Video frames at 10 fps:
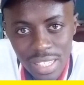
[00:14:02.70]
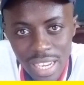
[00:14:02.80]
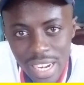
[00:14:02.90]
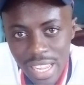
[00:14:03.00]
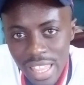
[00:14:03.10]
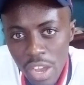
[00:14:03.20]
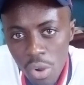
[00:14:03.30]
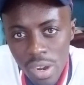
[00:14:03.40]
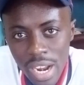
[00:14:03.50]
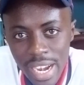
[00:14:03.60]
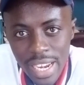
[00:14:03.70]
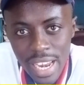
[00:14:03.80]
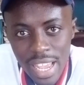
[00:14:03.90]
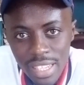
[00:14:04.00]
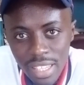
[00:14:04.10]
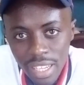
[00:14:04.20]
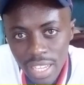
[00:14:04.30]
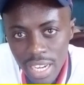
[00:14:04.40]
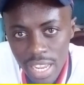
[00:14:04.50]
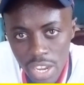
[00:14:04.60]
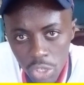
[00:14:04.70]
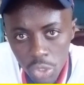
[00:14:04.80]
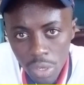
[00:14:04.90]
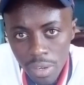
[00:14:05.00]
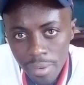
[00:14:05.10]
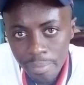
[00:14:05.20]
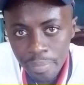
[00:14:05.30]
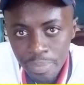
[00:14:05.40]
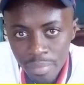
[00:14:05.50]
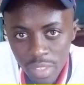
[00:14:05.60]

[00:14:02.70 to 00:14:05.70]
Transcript: they study the orderliness, the creation,